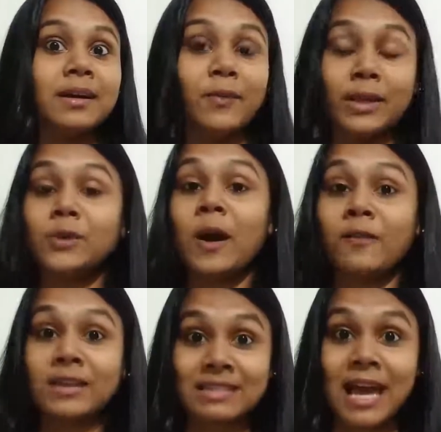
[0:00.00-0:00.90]

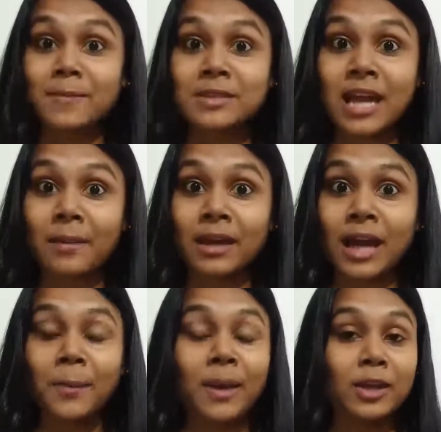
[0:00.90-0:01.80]
have exams coming
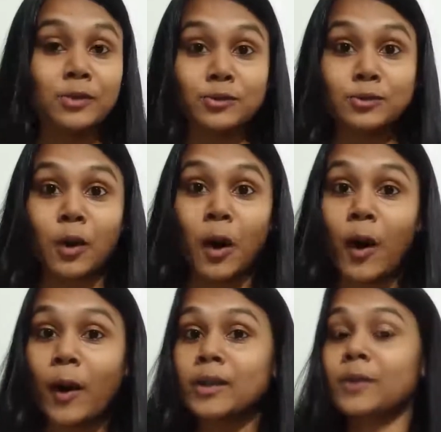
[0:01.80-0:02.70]
up and you do
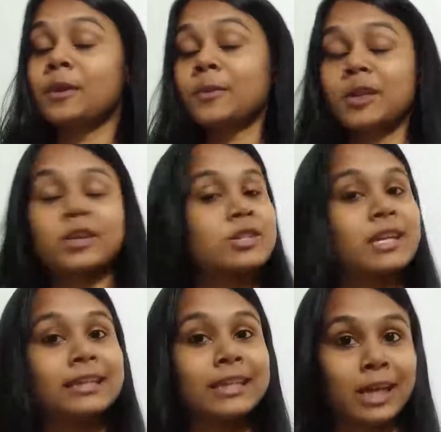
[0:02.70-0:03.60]
all your
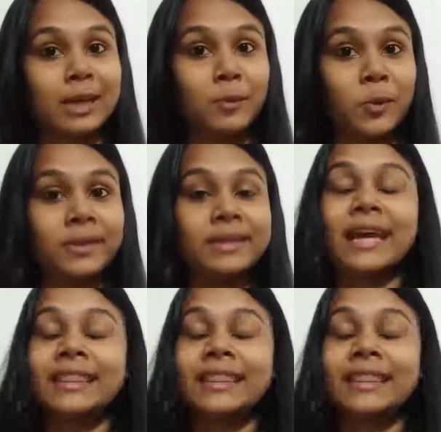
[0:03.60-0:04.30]
preparation at the end moment,